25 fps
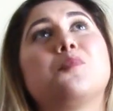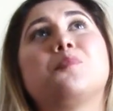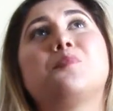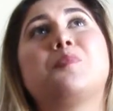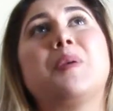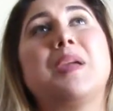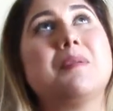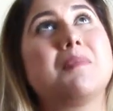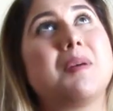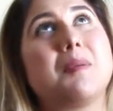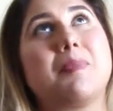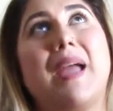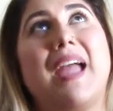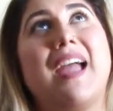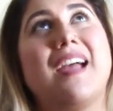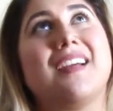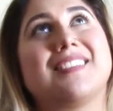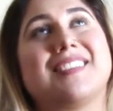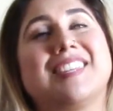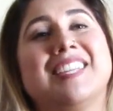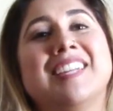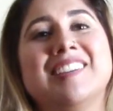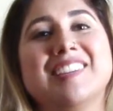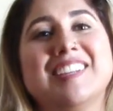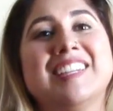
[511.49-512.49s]
pee my
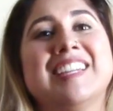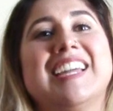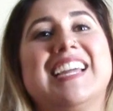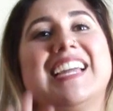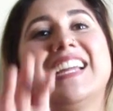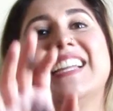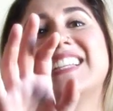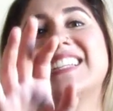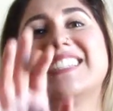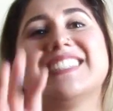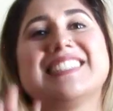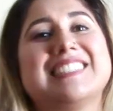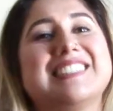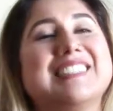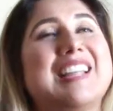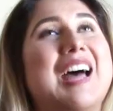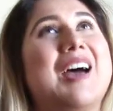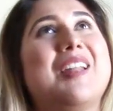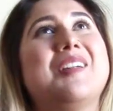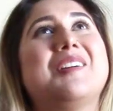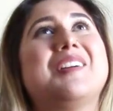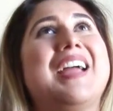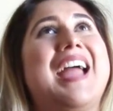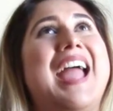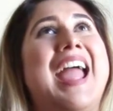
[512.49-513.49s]
pants. Like, it's
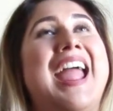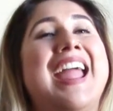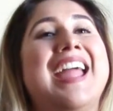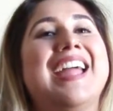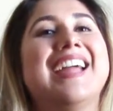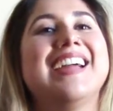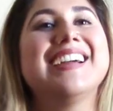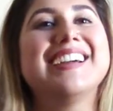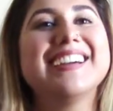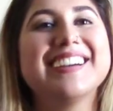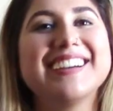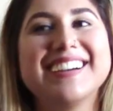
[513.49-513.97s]
not okay.